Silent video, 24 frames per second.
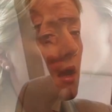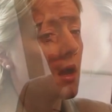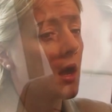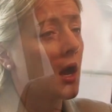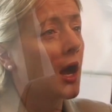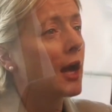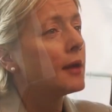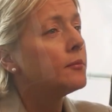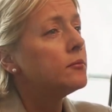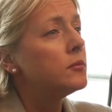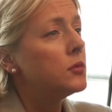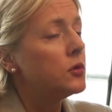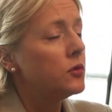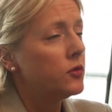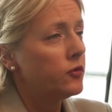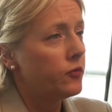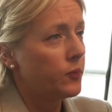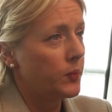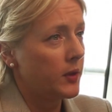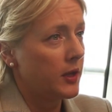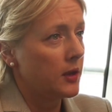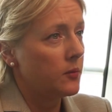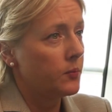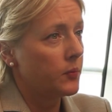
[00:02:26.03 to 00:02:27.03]
I
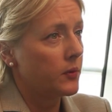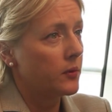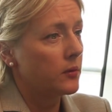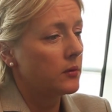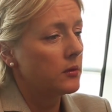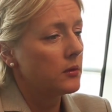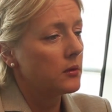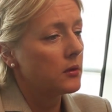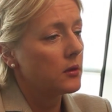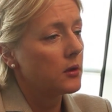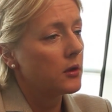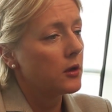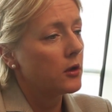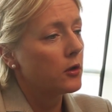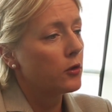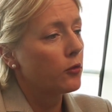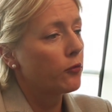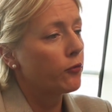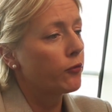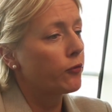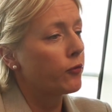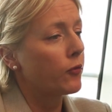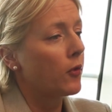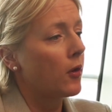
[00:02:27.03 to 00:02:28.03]
move people
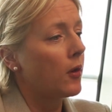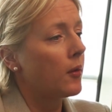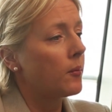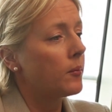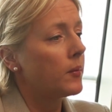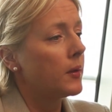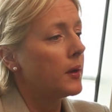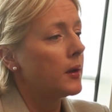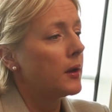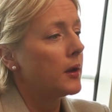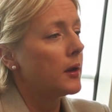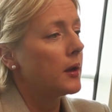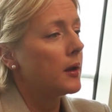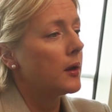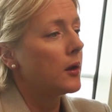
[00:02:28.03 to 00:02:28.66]
from